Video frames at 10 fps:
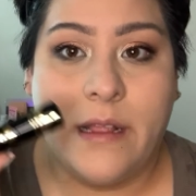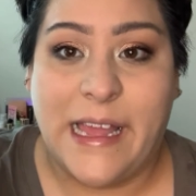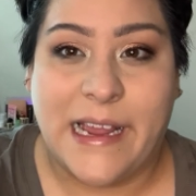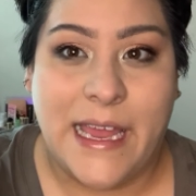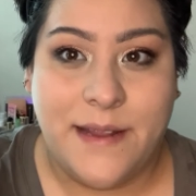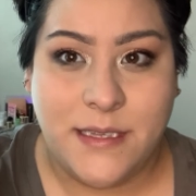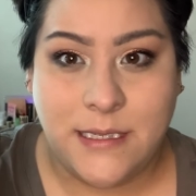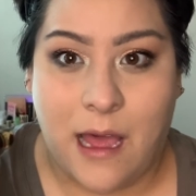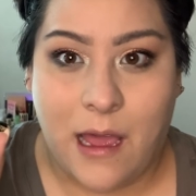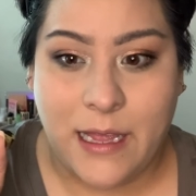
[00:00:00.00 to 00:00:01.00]
kind of
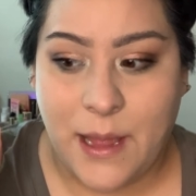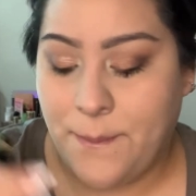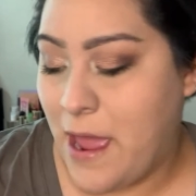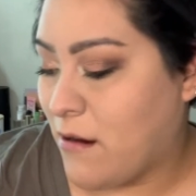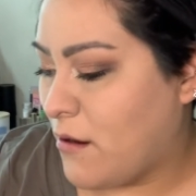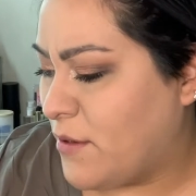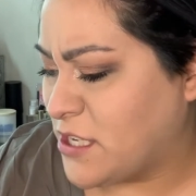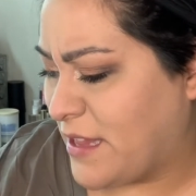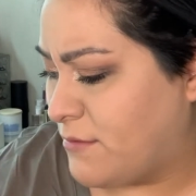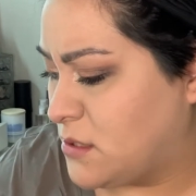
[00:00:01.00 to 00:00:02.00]
song in the background, which I
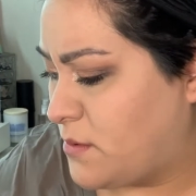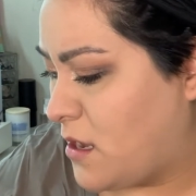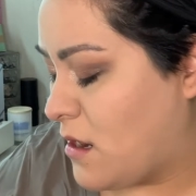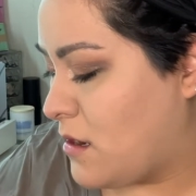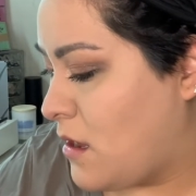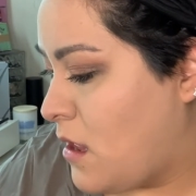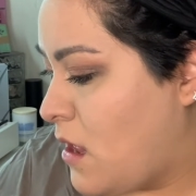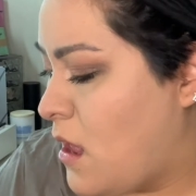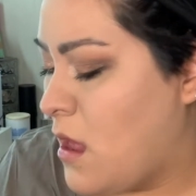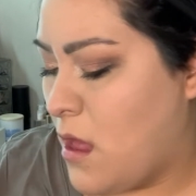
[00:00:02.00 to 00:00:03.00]
thought was weird.
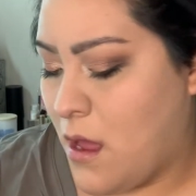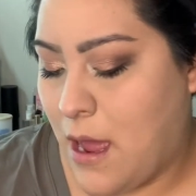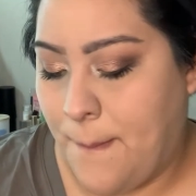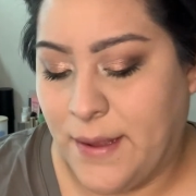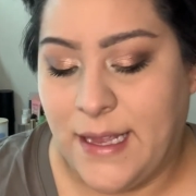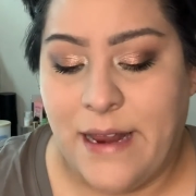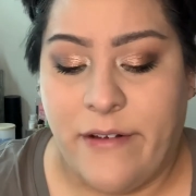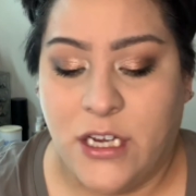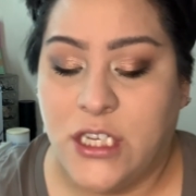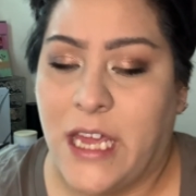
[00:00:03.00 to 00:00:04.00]
But they never
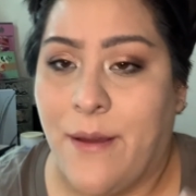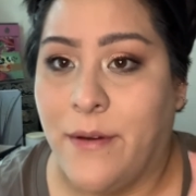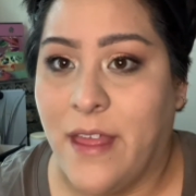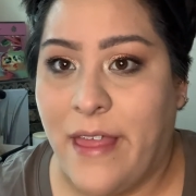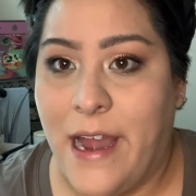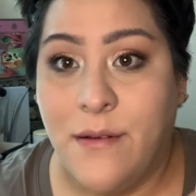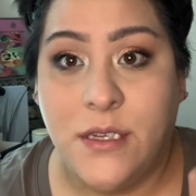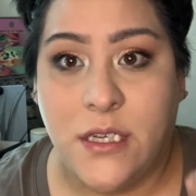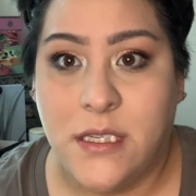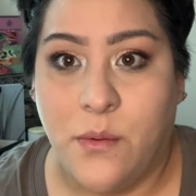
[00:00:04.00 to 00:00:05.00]
actually came out with a light. It was
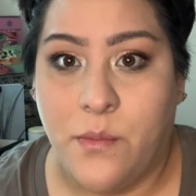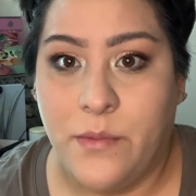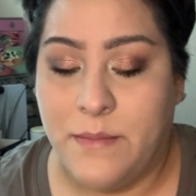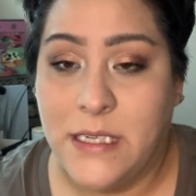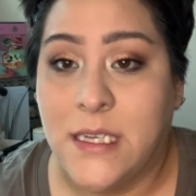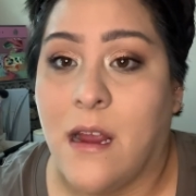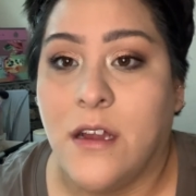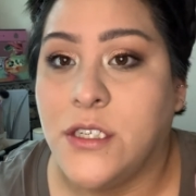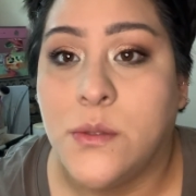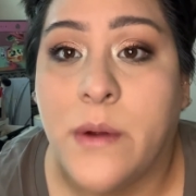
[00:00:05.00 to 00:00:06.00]
just the mascara
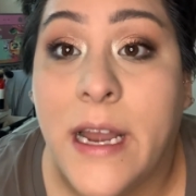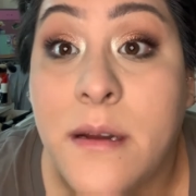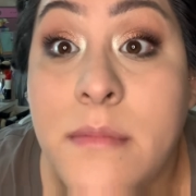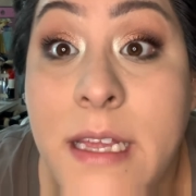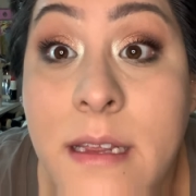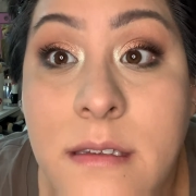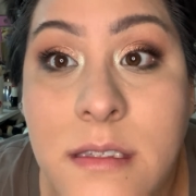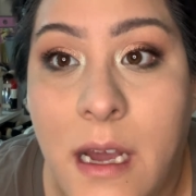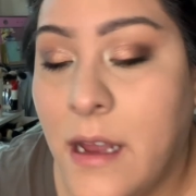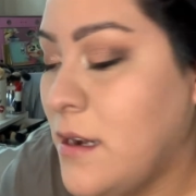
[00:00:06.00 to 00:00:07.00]
just randomly
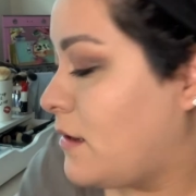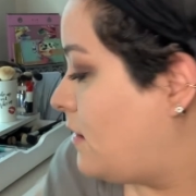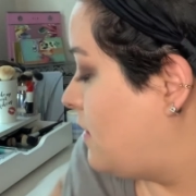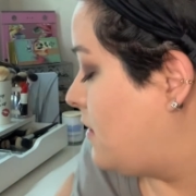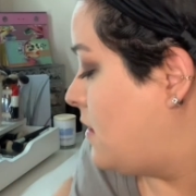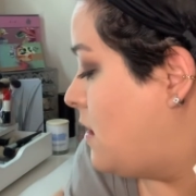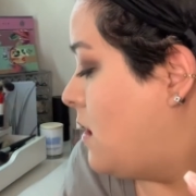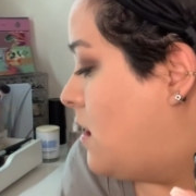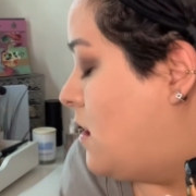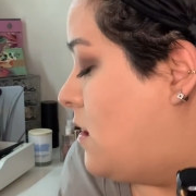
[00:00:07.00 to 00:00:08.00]
done.
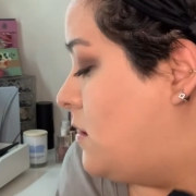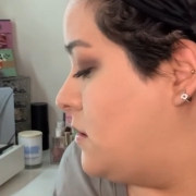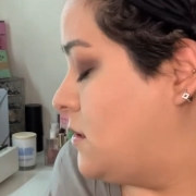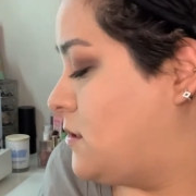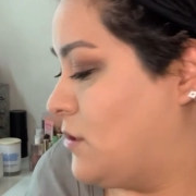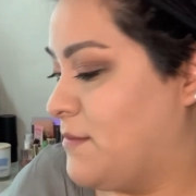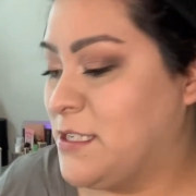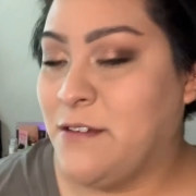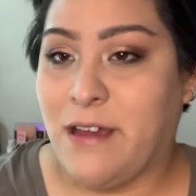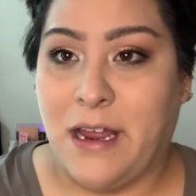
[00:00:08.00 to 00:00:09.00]
So let me
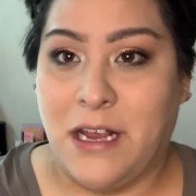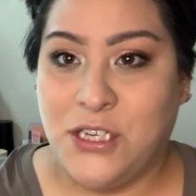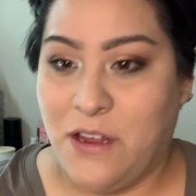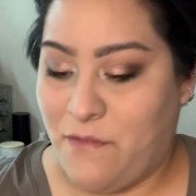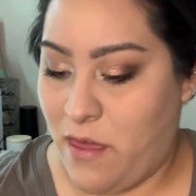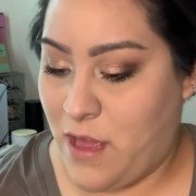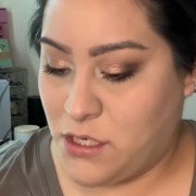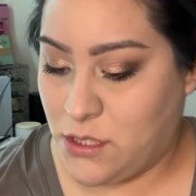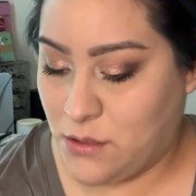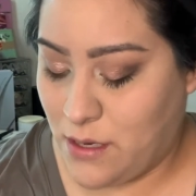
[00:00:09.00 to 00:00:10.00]
see if I can actually find that
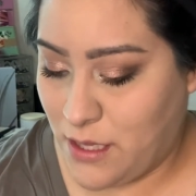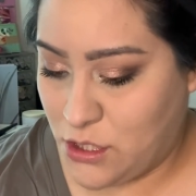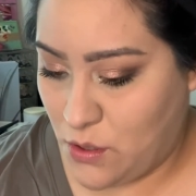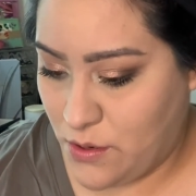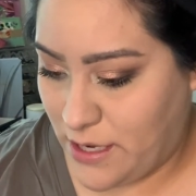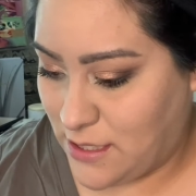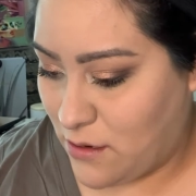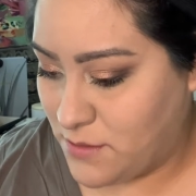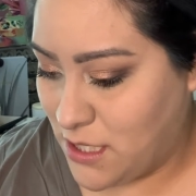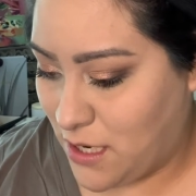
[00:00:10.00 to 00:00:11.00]
just to quickly show you guys. I know
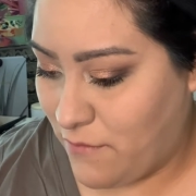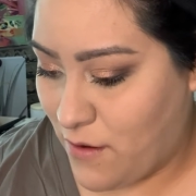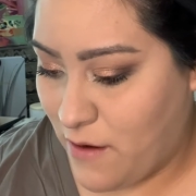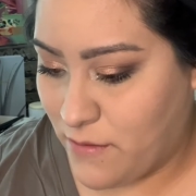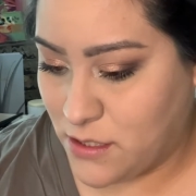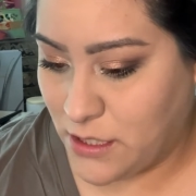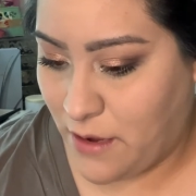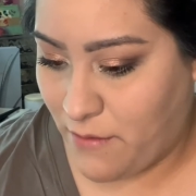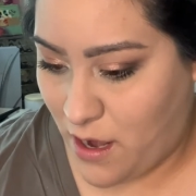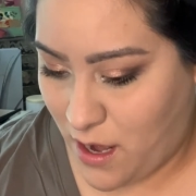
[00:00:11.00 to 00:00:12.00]
I'm taking forever to get
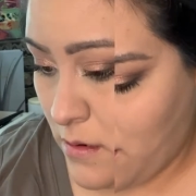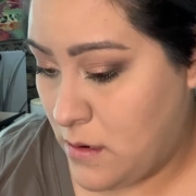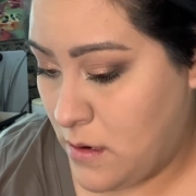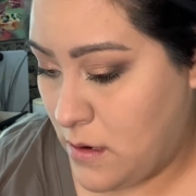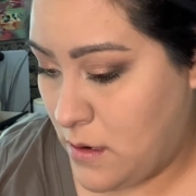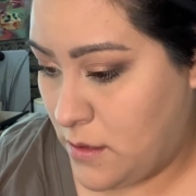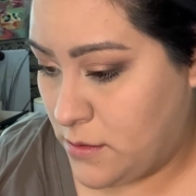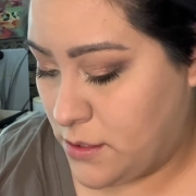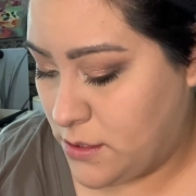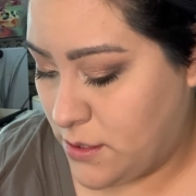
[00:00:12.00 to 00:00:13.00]
ready,
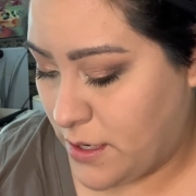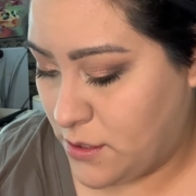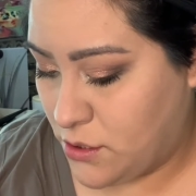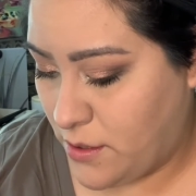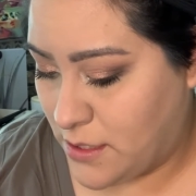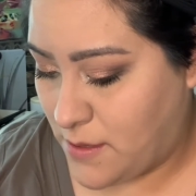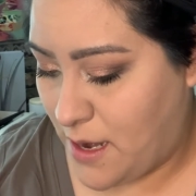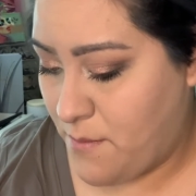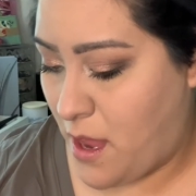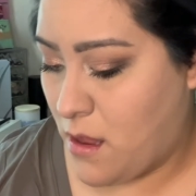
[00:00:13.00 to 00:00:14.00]
just so I can show you guys what I
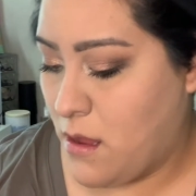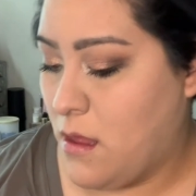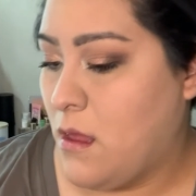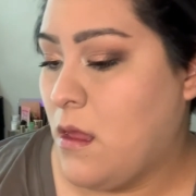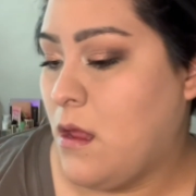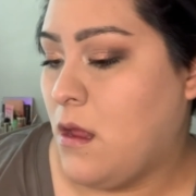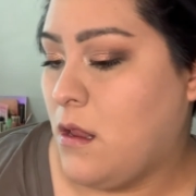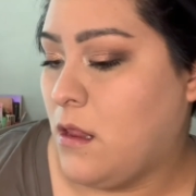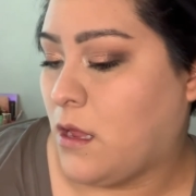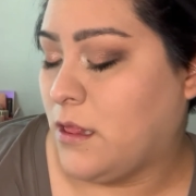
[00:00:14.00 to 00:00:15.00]
mean.
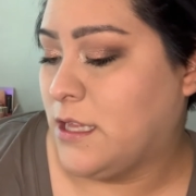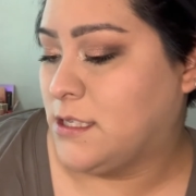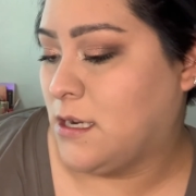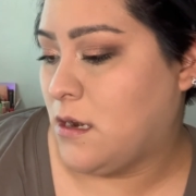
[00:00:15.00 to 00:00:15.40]
Like, listen.